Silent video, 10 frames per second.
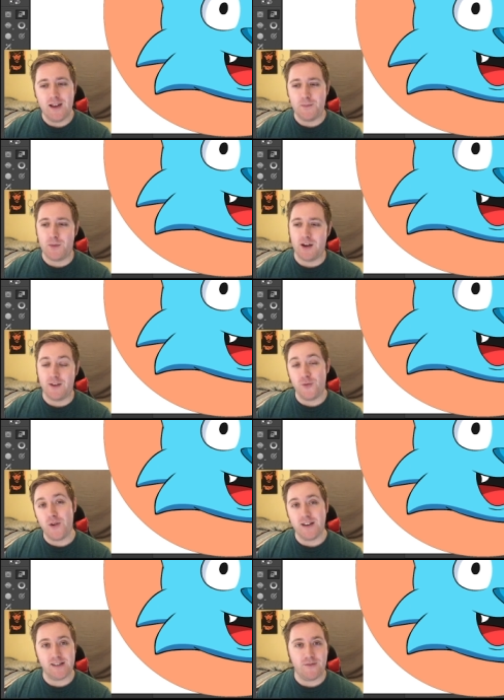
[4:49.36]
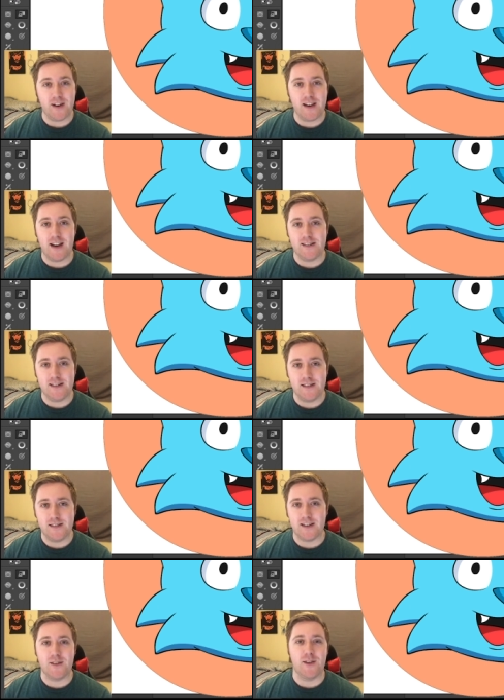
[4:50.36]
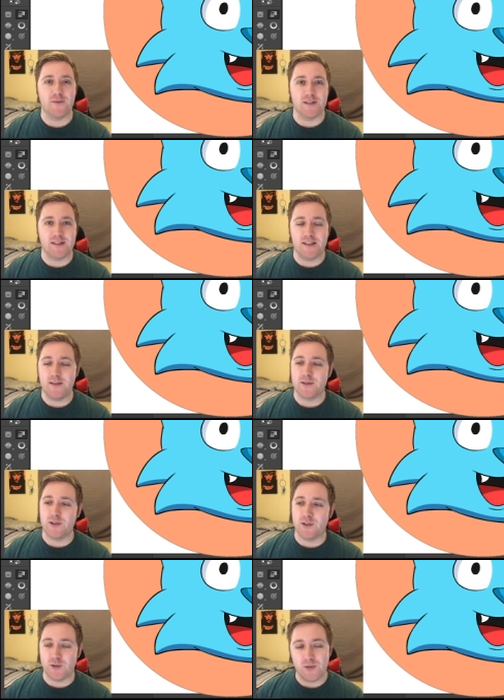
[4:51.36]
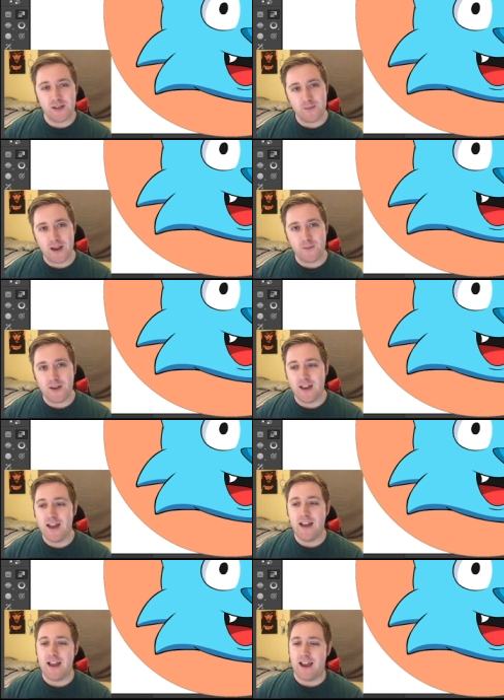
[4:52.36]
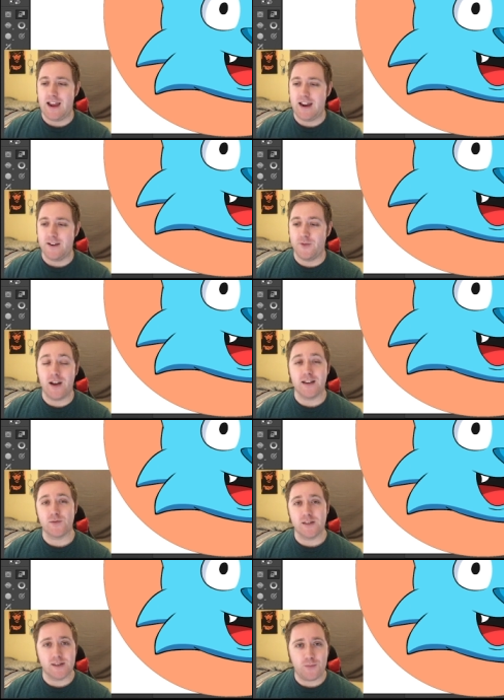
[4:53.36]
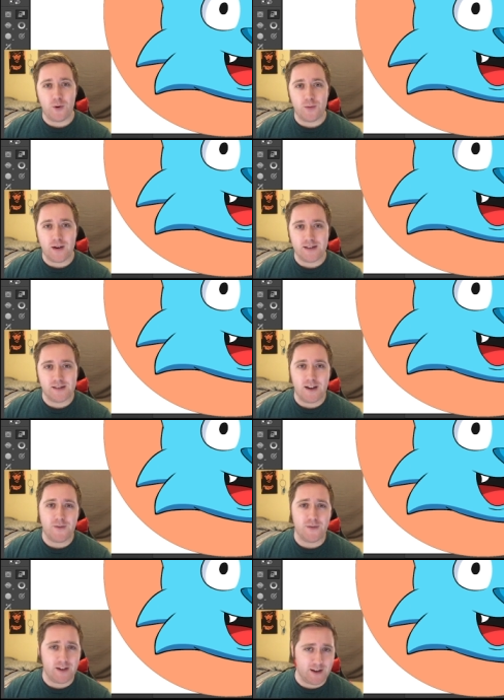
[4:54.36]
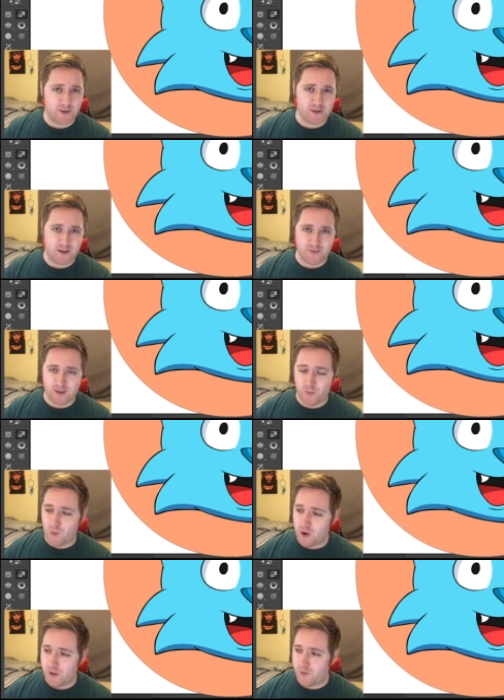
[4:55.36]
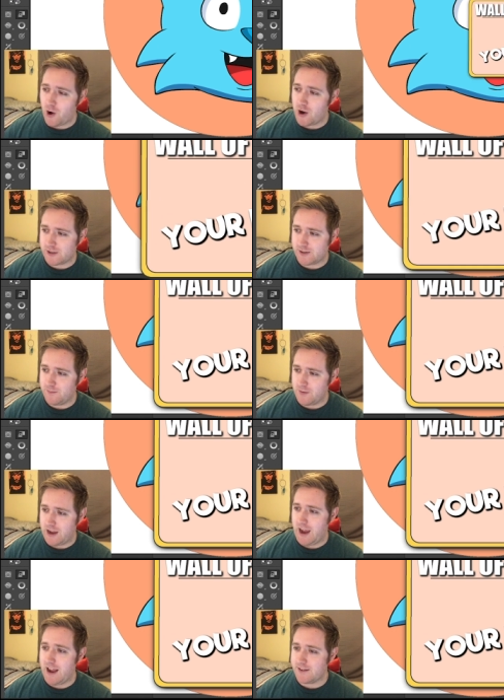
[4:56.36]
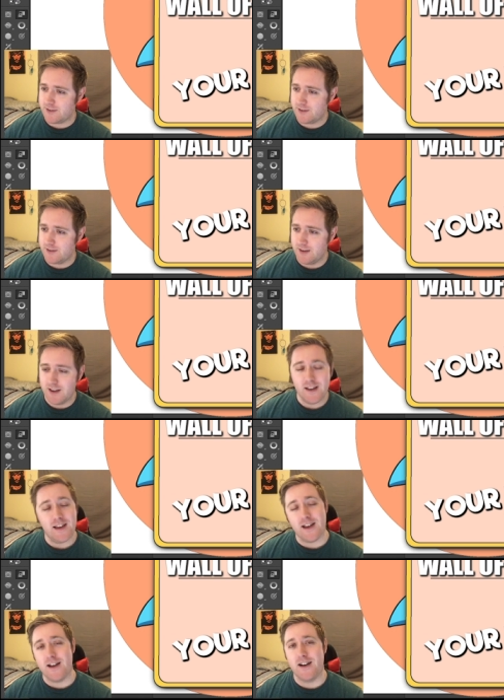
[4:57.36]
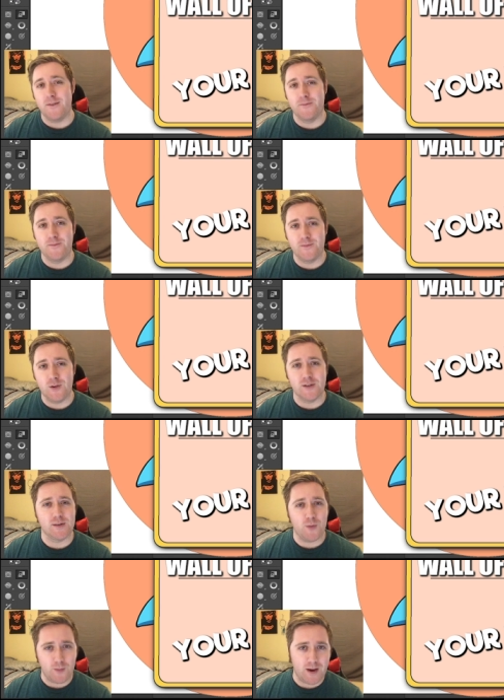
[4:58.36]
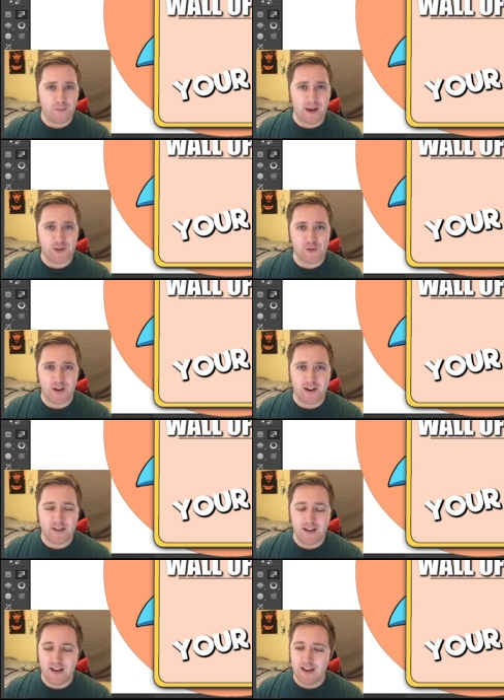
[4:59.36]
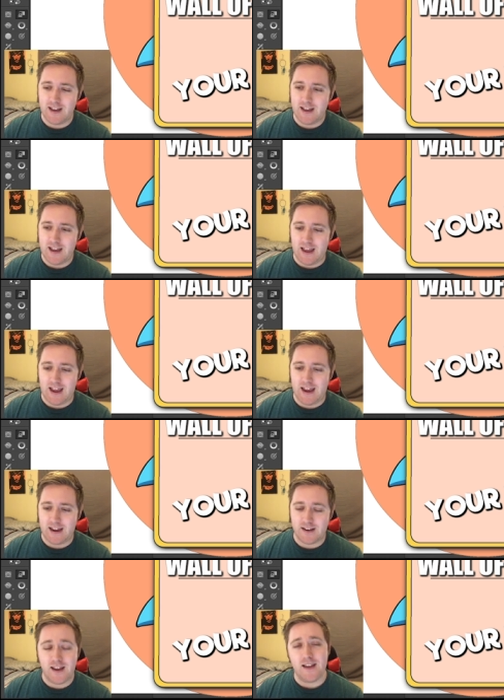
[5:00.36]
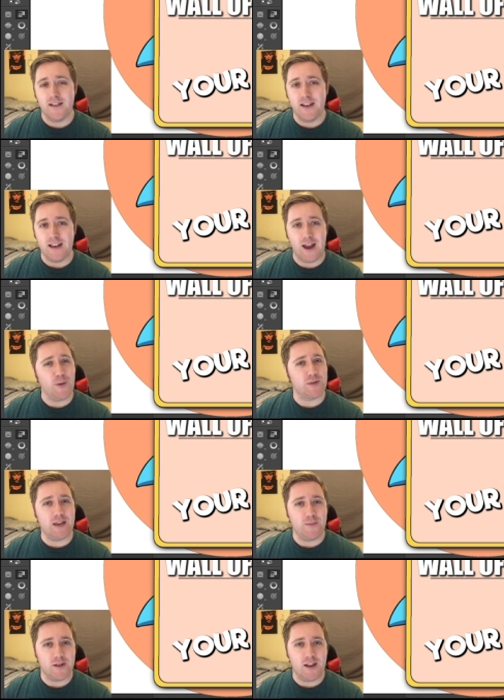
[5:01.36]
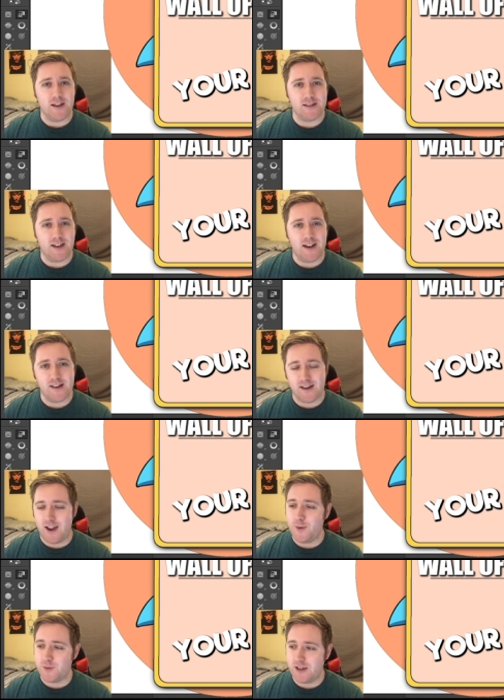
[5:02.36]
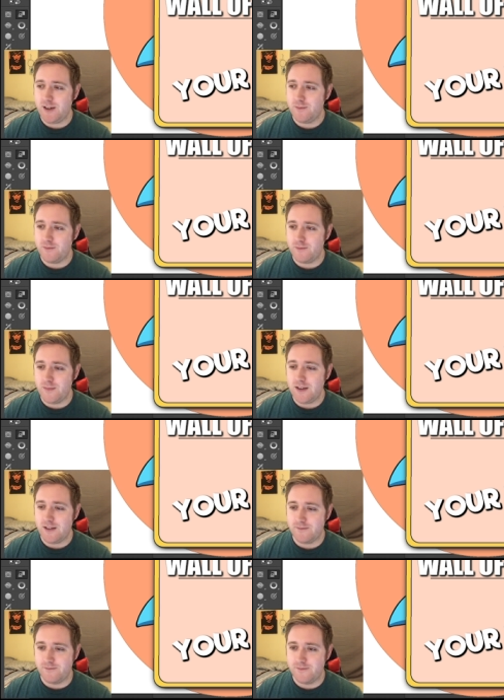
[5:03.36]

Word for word: but if you guys have any ideas, I'd love to see them, so you can tweet them at me. And if you guys want to support my stuff and get yourself on the wall of awesome cats, um, you can support me on Patreon. And yeah, it helps keep the lights on and it helps keep me